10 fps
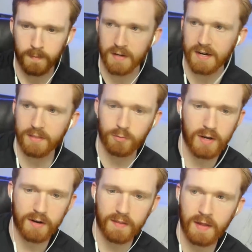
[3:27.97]
Can I get 3
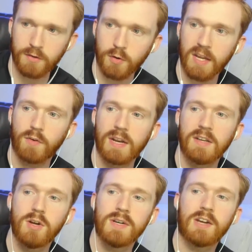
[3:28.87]
out of that? Don't get greedy.
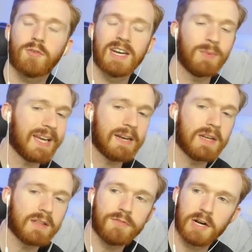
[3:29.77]
Don't get greedy. We can't even
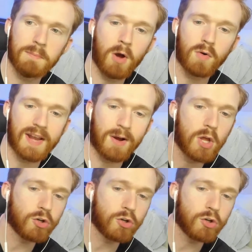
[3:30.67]
hit ball right now.